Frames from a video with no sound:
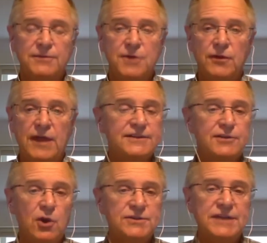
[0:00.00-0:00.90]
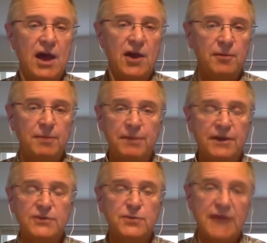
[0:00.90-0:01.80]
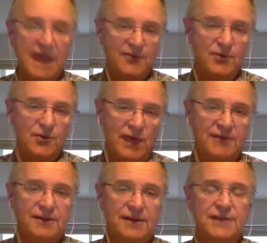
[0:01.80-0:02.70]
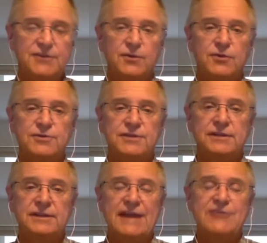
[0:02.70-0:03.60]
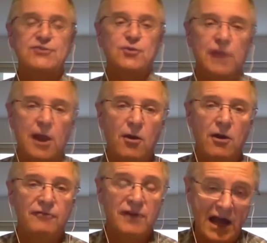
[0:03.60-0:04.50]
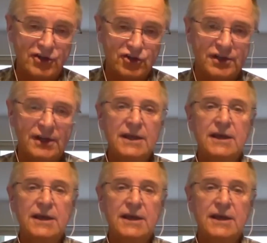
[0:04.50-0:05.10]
So that slows down a bit because we can't do that today. So there's an extra layer of caution